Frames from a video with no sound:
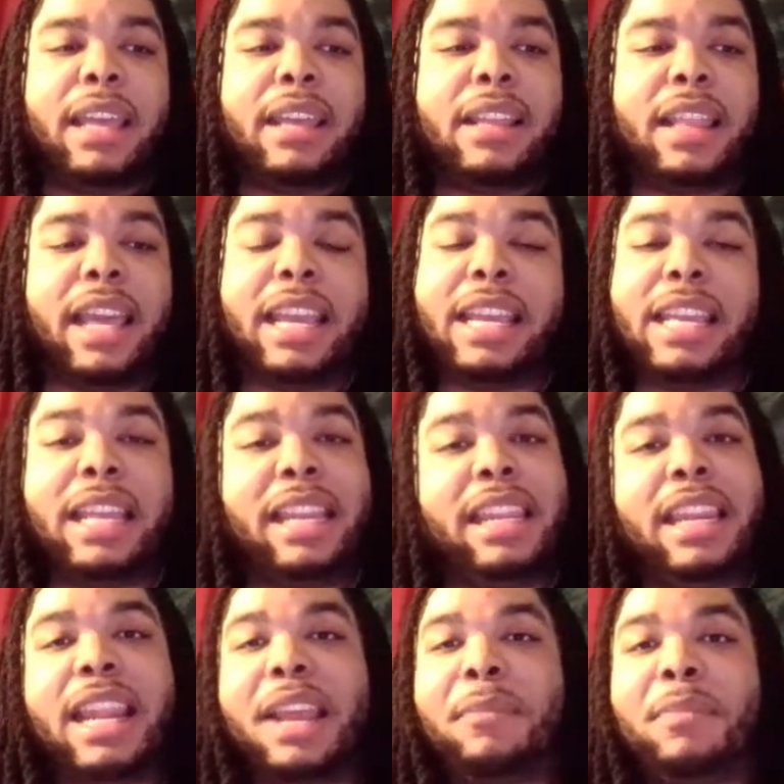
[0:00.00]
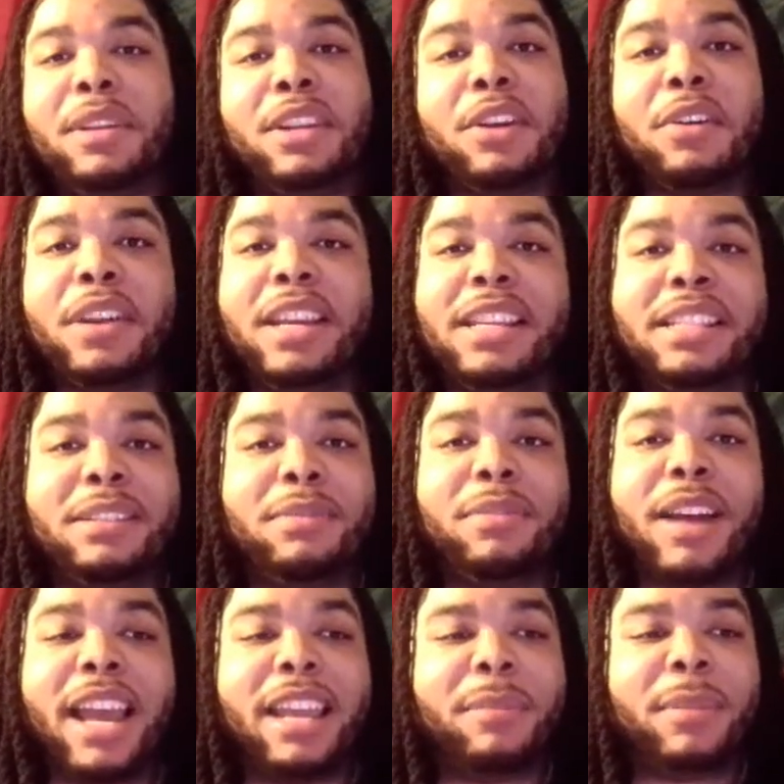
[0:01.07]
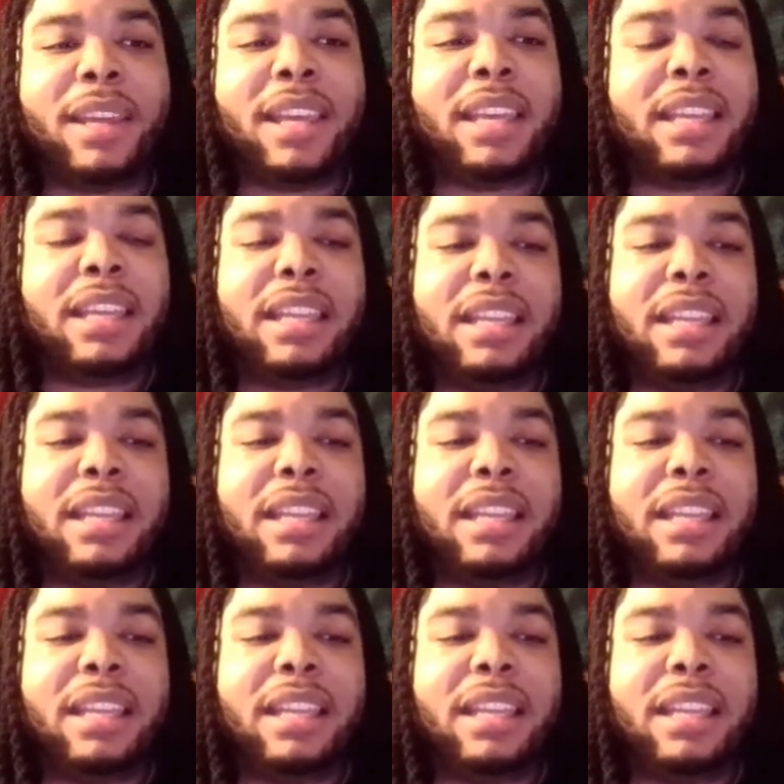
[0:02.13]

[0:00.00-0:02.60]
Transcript: Like it ain't been no easy fight, man.